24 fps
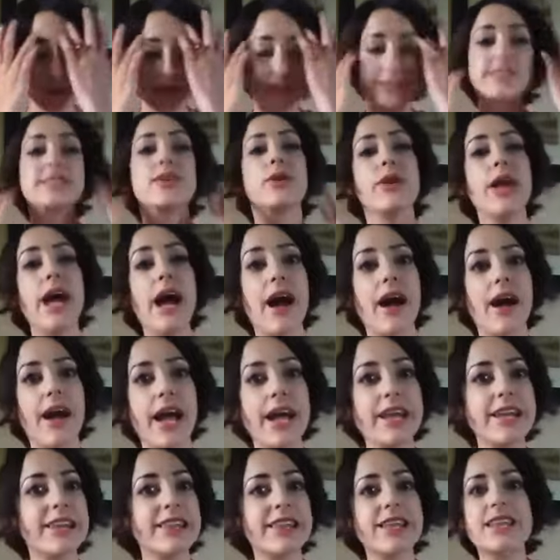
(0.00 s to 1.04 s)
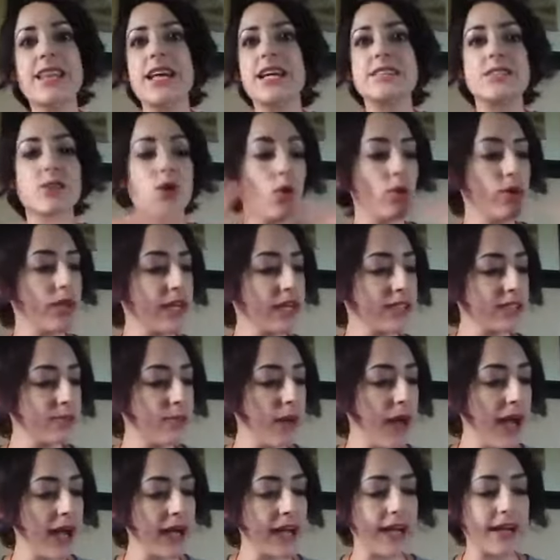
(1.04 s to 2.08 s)
So yeah, anything that's holding us
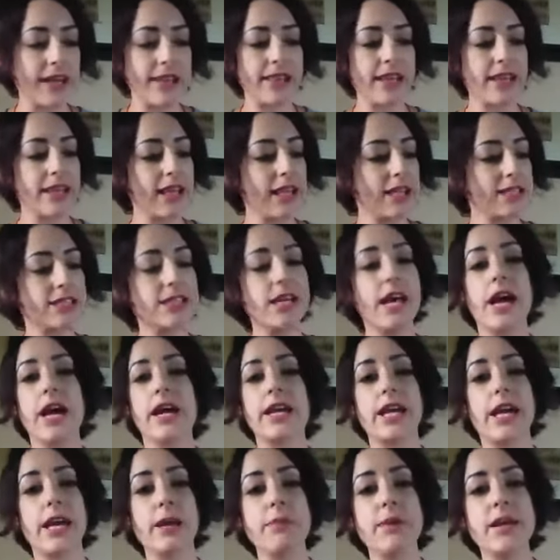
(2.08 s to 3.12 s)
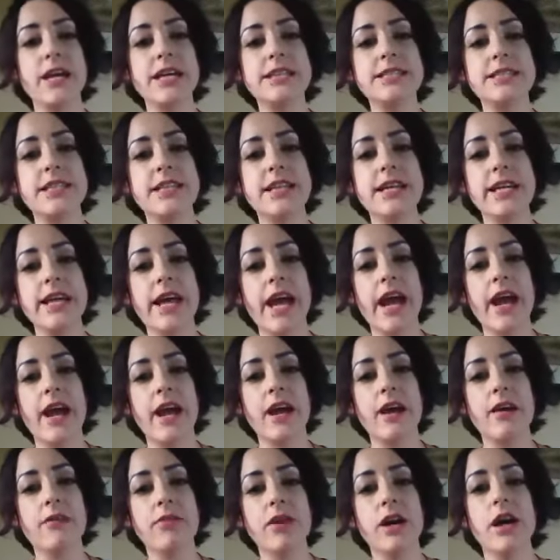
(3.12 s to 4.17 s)
back, anything that's keeping us in the
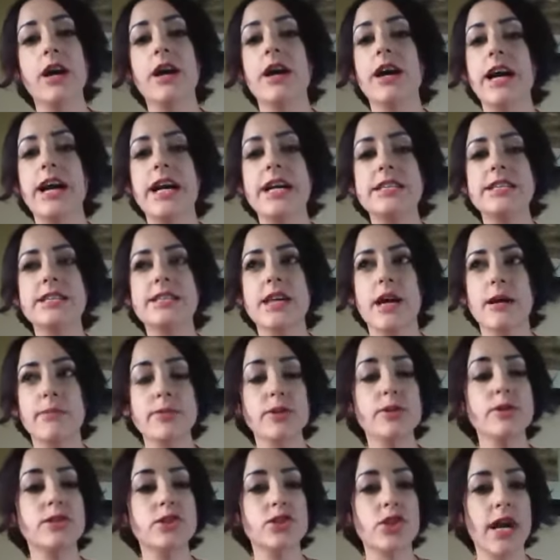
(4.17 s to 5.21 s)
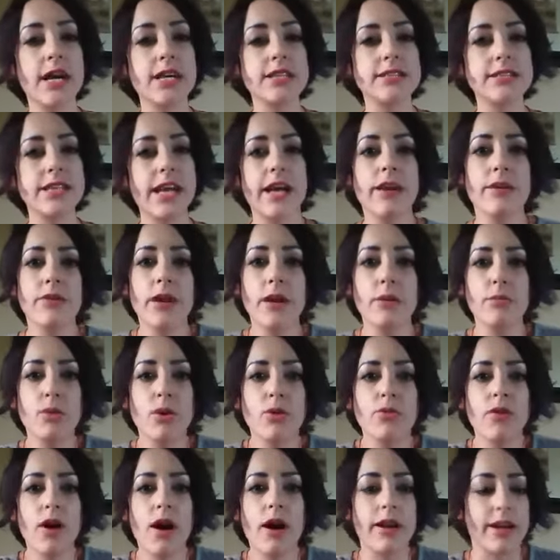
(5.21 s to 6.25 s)
cave, it's time to address and then
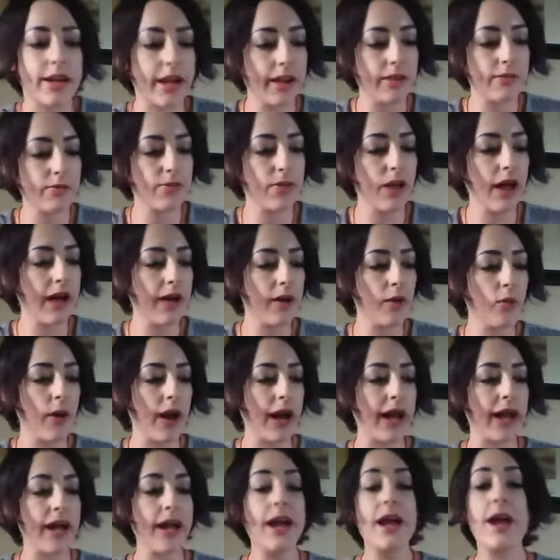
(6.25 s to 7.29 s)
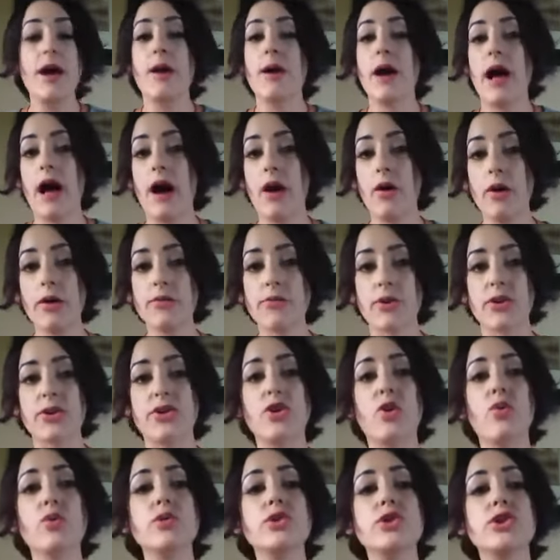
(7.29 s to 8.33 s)
move on and fly away. However,
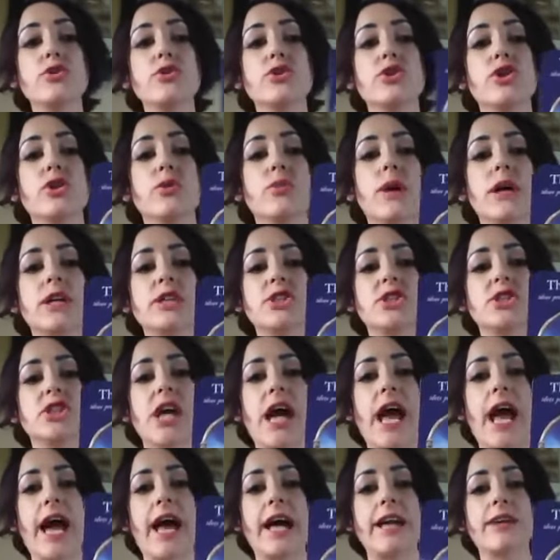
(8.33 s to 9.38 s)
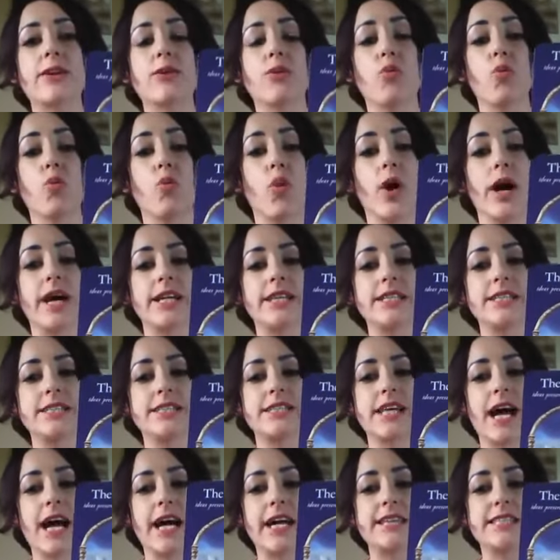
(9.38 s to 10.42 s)
don't do too much at
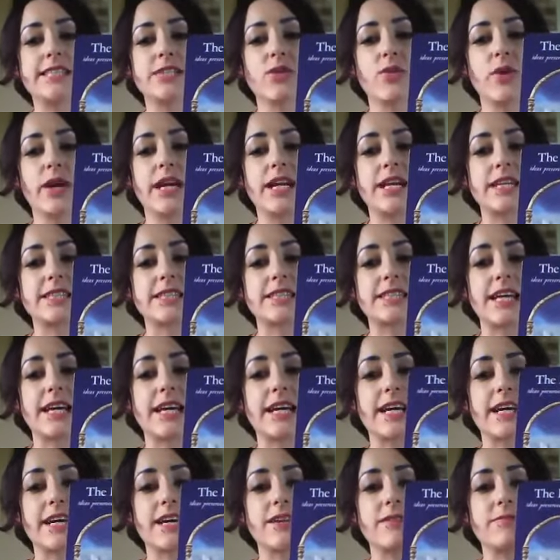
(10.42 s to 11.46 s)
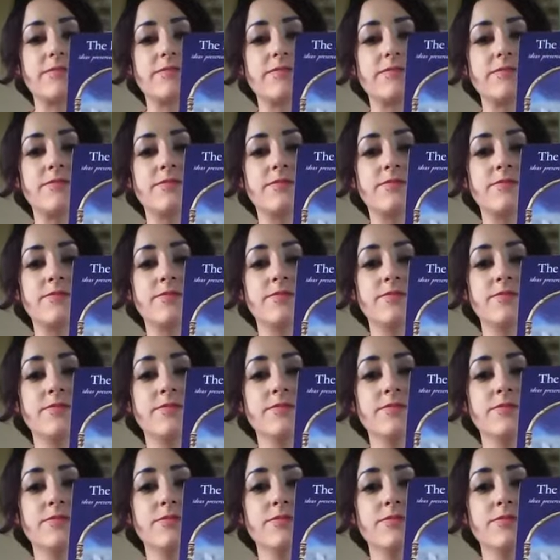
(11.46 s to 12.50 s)
once. Ice Queen is like,
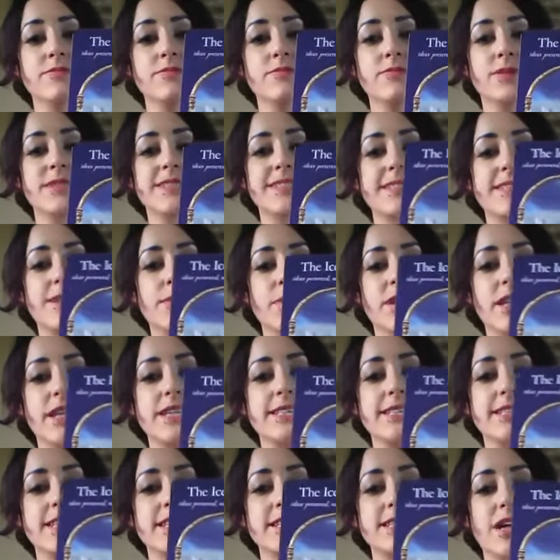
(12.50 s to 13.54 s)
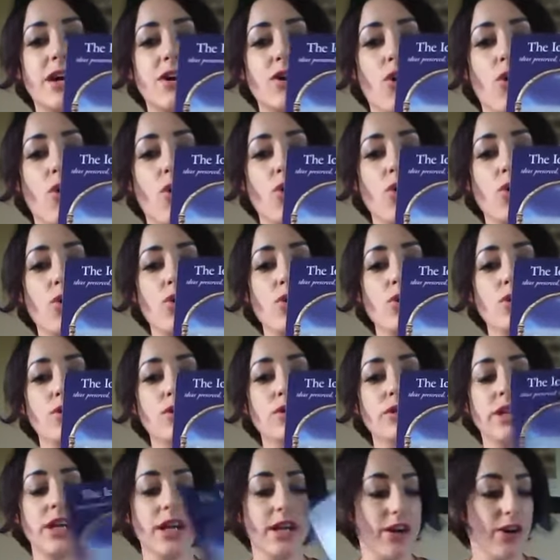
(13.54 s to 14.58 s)
put some of these things on
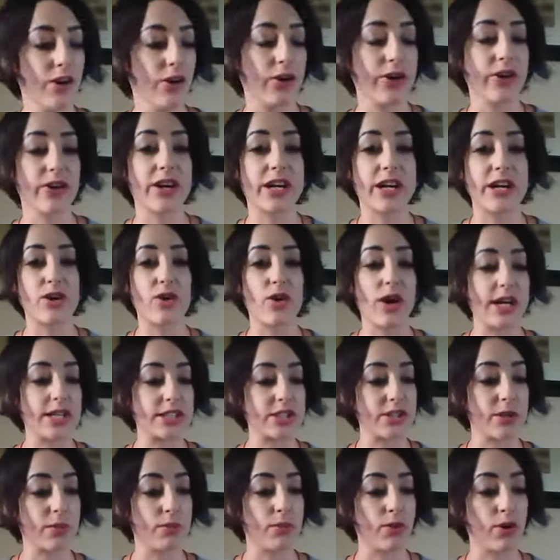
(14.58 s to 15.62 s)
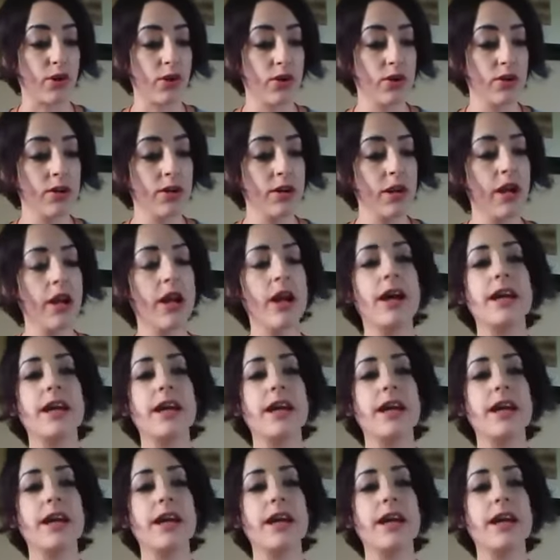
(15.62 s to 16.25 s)
hold or you're going to crash and burn.